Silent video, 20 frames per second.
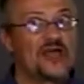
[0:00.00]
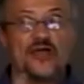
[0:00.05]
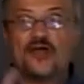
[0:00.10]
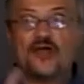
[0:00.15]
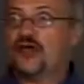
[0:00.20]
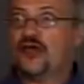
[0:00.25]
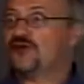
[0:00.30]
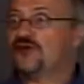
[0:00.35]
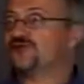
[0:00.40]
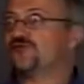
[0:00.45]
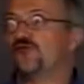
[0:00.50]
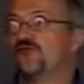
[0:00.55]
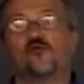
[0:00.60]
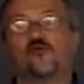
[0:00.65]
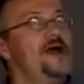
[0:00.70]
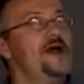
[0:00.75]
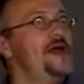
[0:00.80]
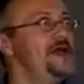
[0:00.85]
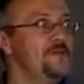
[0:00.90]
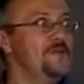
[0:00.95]
Is
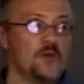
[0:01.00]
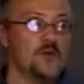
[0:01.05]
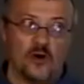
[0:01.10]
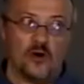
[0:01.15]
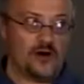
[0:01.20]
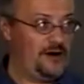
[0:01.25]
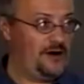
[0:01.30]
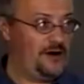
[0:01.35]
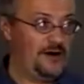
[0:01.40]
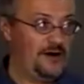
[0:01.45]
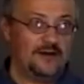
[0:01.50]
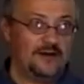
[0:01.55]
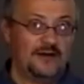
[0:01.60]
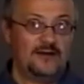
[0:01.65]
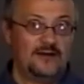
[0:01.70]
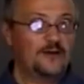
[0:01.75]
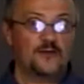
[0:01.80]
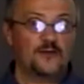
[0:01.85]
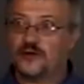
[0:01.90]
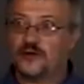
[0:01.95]
way more
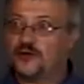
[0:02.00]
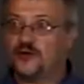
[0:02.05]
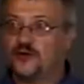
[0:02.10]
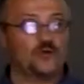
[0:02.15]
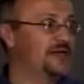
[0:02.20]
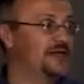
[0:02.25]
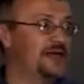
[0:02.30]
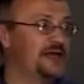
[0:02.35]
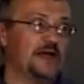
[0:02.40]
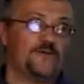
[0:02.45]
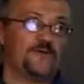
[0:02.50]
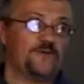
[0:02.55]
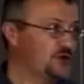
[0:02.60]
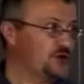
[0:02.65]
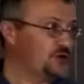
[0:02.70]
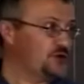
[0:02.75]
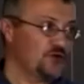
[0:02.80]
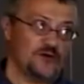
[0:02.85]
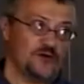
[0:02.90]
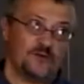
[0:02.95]
than you would get for
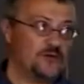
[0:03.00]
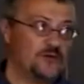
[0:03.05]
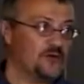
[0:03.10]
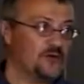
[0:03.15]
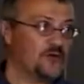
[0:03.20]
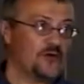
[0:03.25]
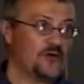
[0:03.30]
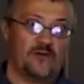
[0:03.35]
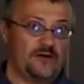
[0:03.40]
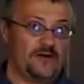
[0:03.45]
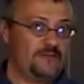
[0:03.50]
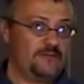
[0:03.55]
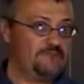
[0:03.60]
soybean or corn.